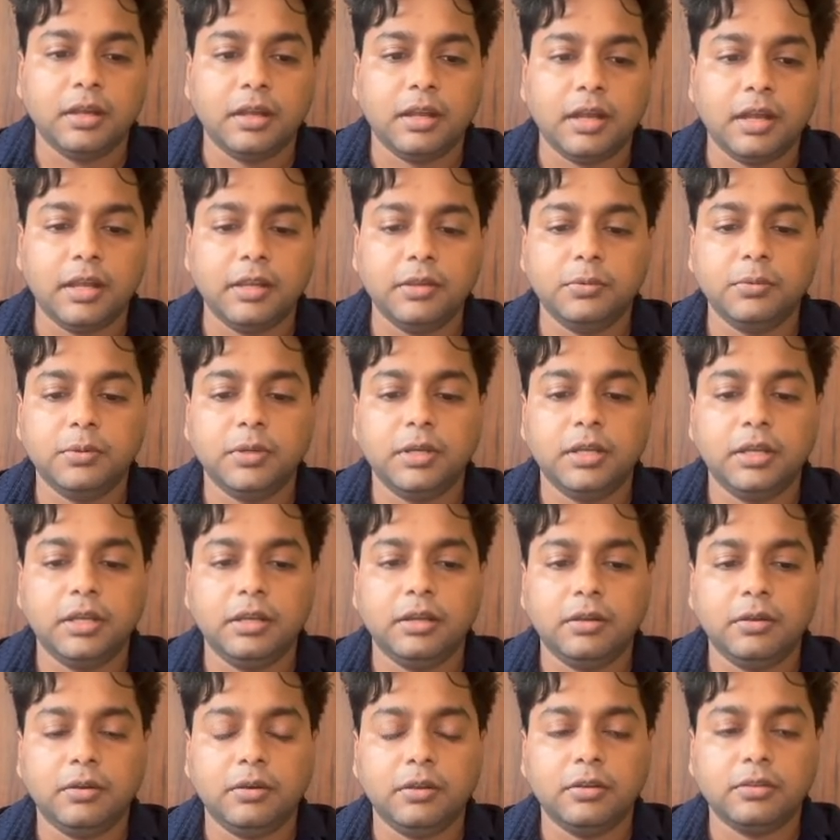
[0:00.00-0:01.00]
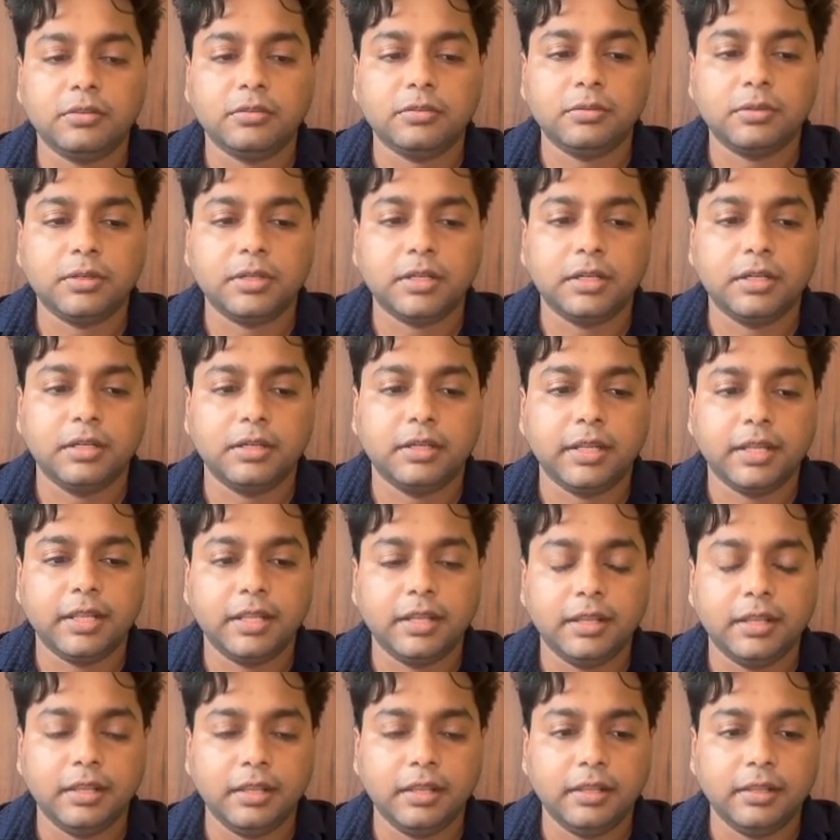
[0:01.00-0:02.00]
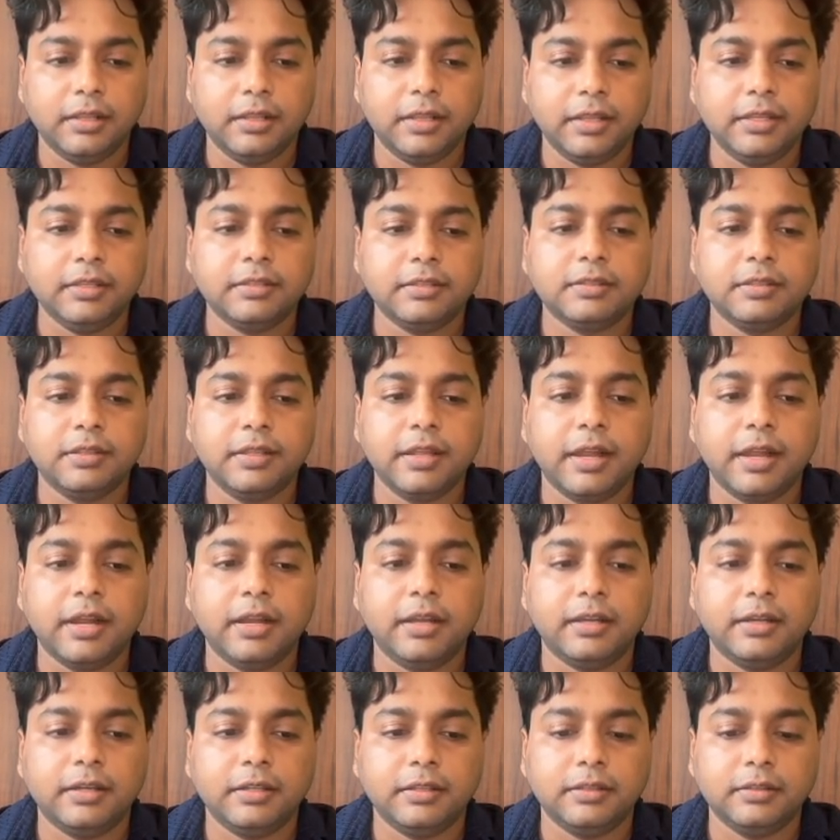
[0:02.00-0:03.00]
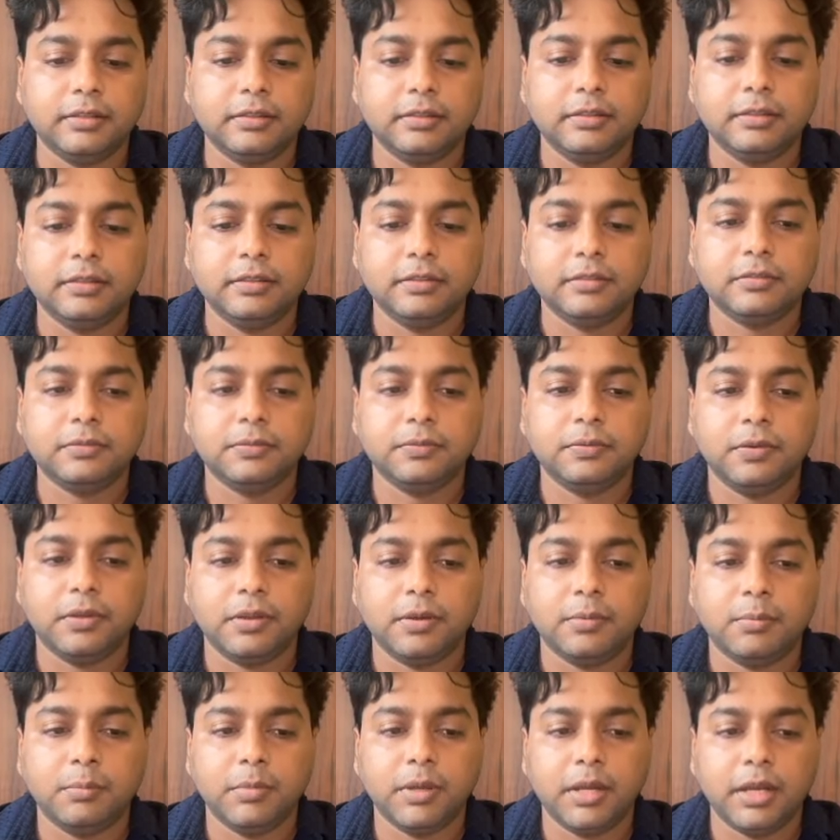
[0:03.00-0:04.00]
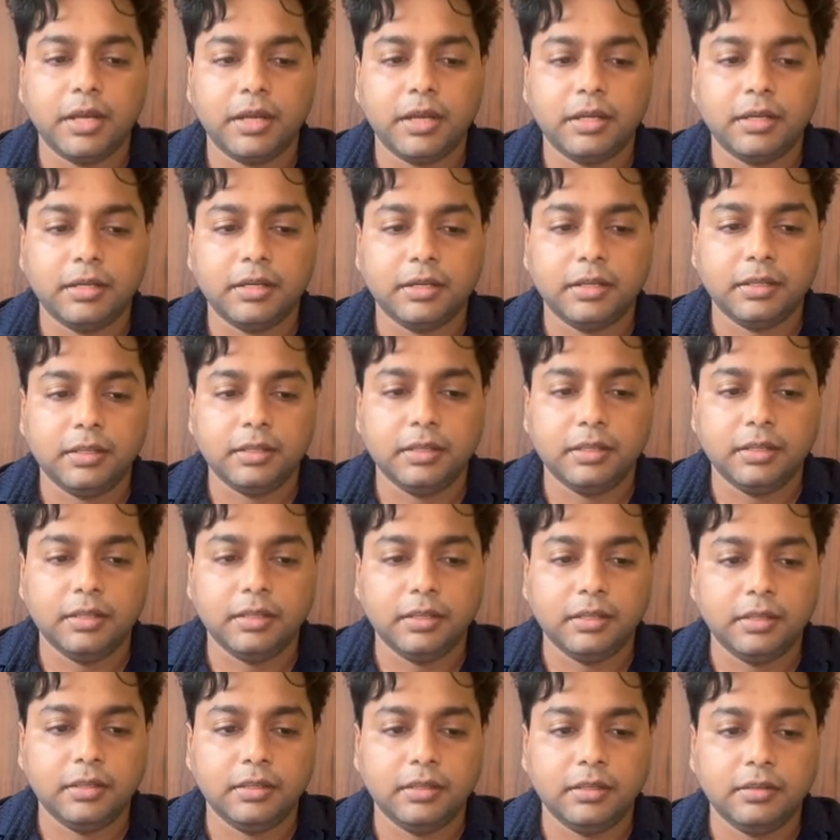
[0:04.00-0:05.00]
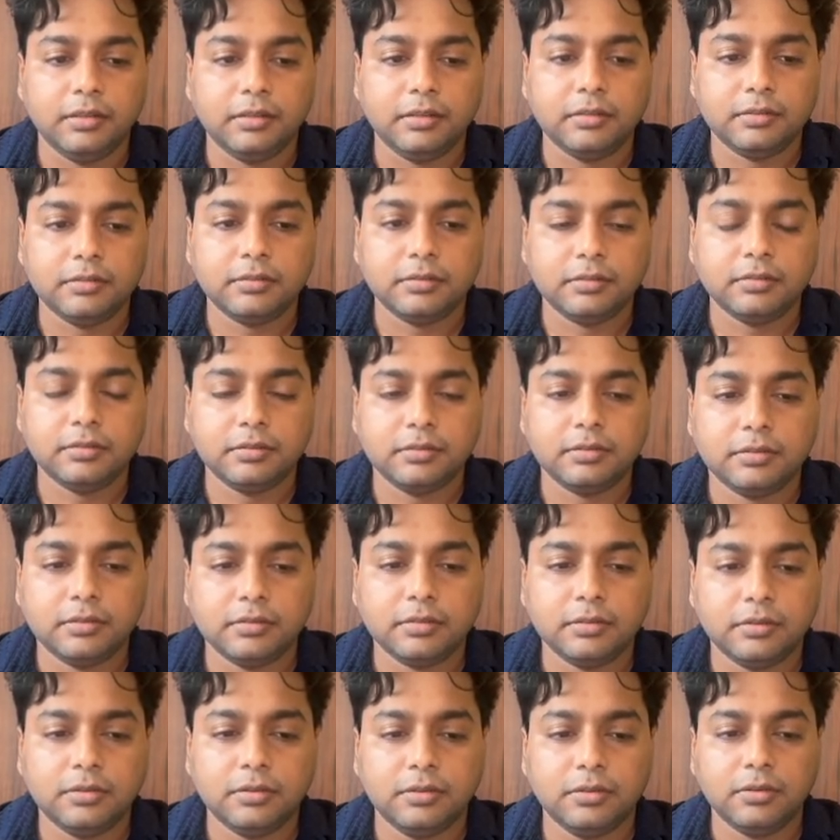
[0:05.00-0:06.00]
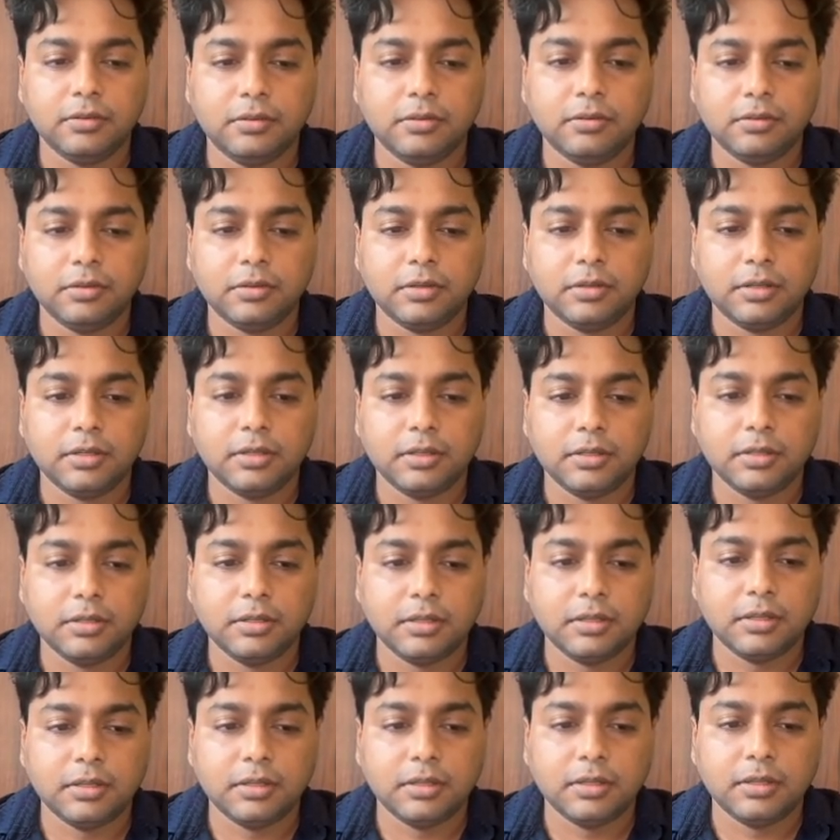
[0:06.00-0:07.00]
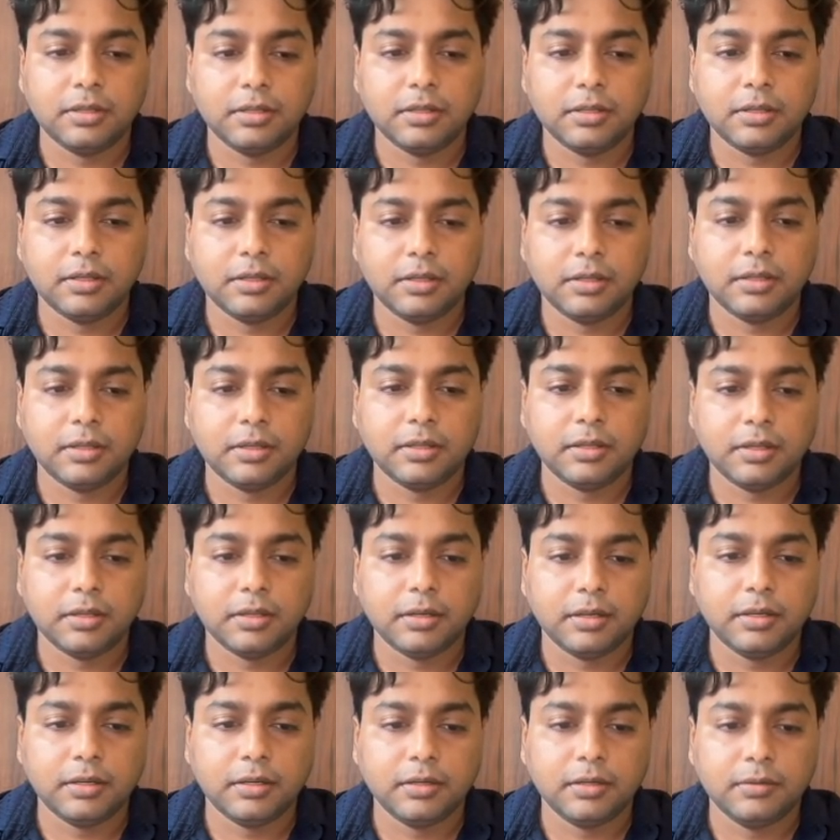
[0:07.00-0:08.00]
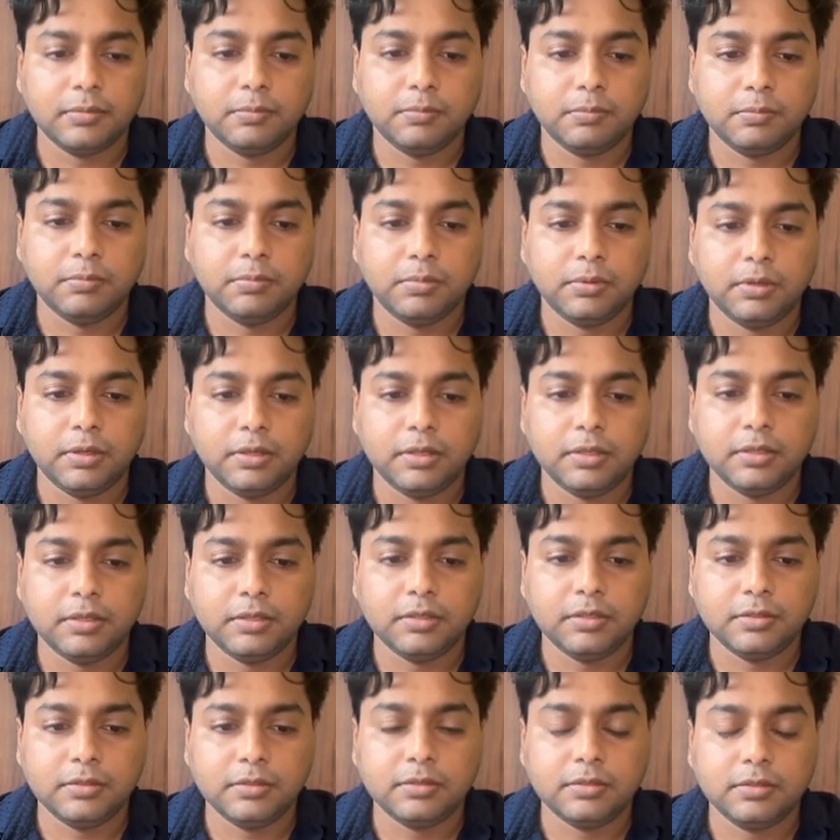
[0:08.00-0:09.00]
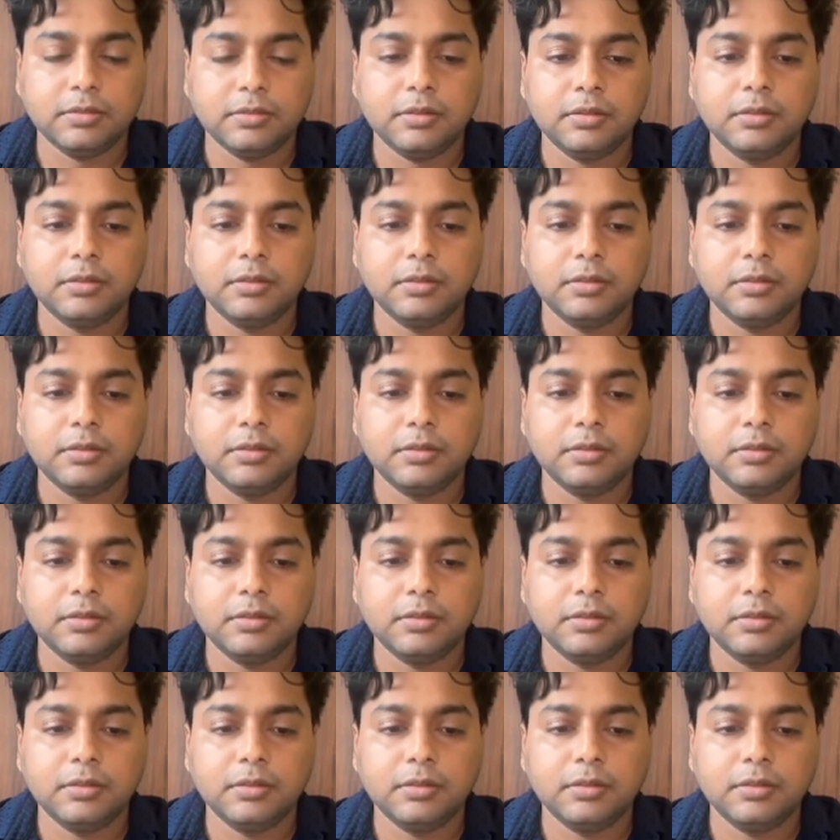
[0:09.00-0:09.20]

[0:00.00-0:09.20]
I will also tell this that this format is not correct, please